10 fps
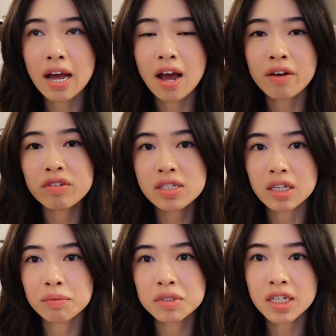have the
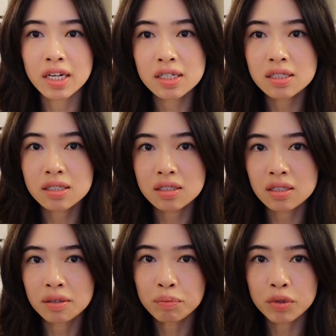same tastes
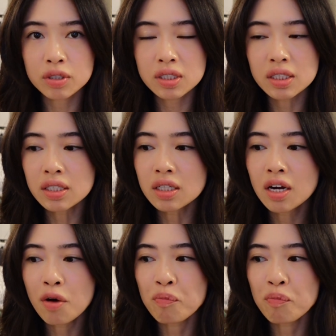in books in,